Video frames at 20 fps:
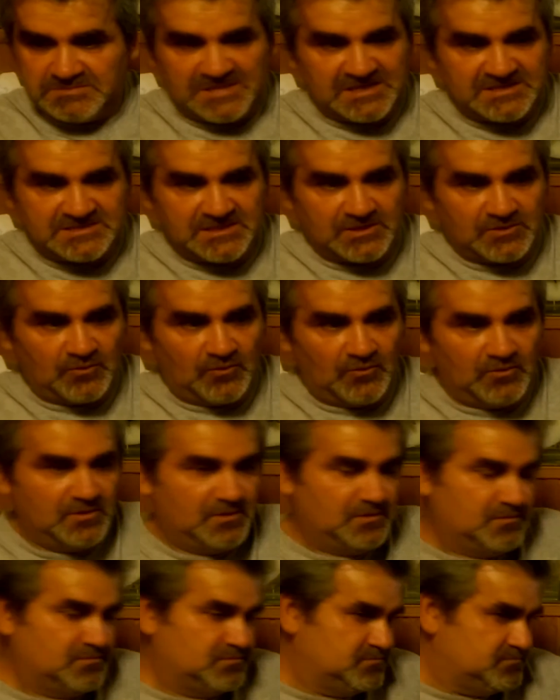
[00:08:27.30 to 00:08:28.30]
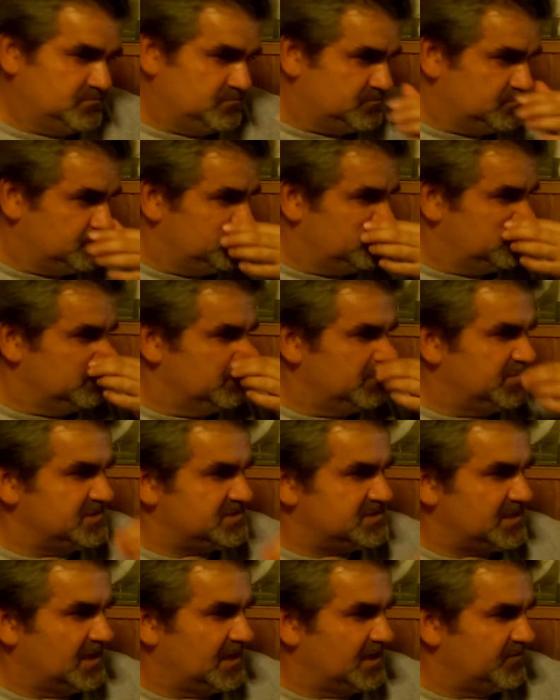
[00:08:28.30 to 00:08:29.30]
Tesla coil
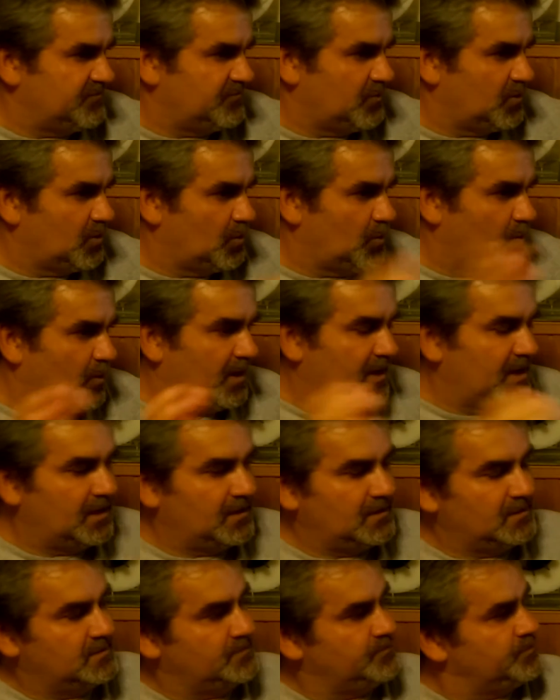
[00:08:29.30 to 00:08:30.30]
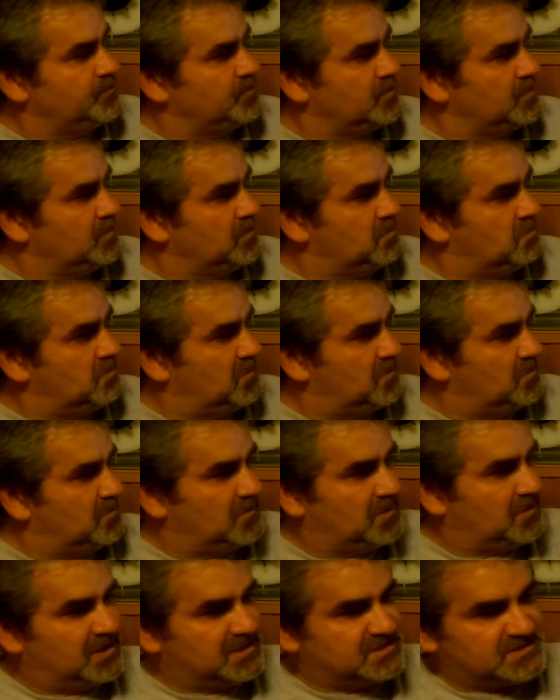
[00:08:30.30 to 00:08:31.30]
beside for a while,
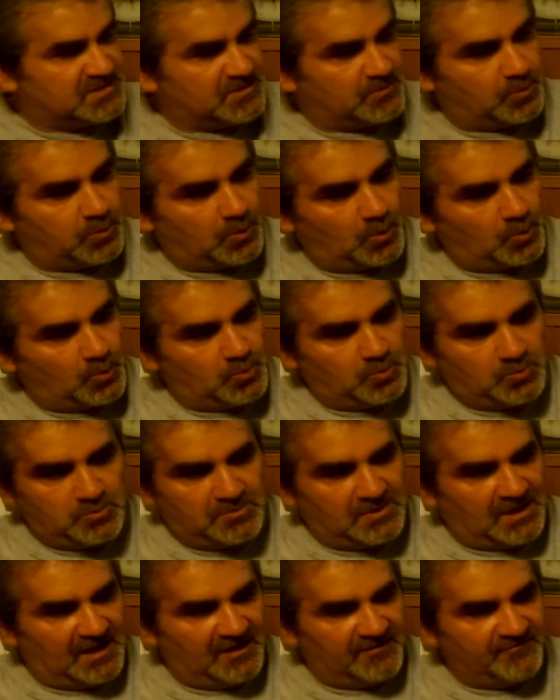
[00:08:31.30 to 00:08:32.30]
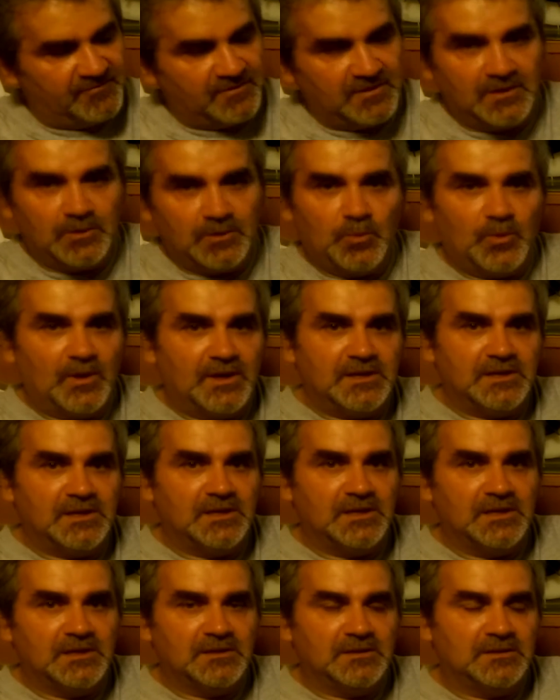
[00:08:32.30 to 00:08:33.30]
let's say for half year, 1
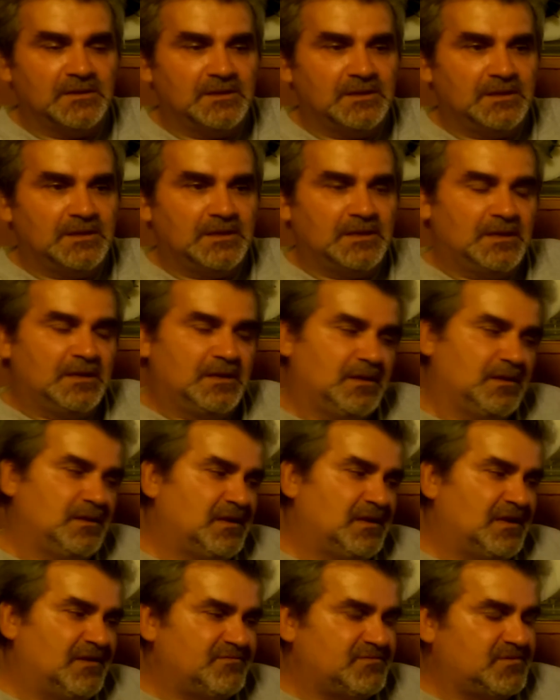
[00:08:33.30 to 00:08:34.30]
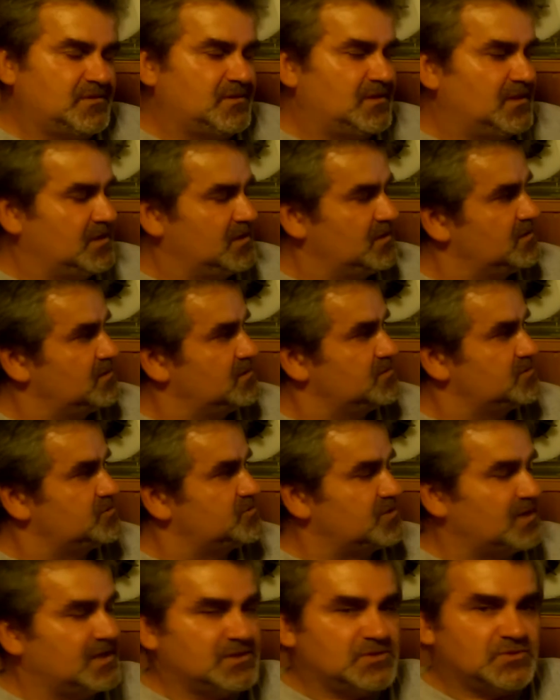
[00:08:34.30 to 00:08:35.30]
year, and after they
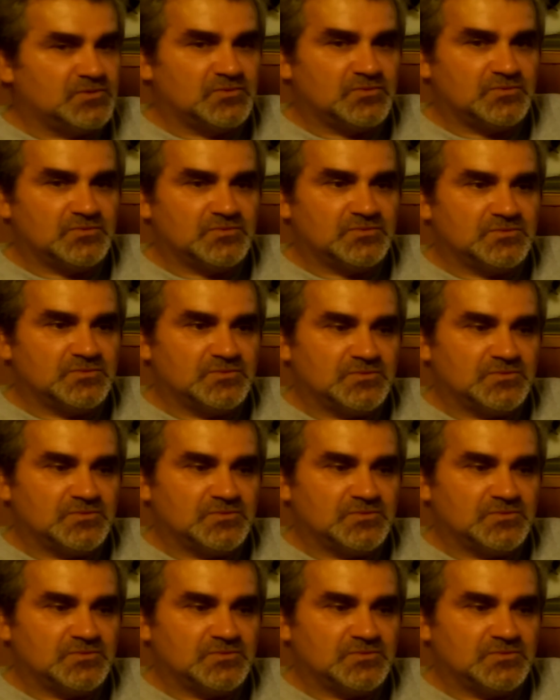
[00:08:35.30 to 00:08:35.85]
try to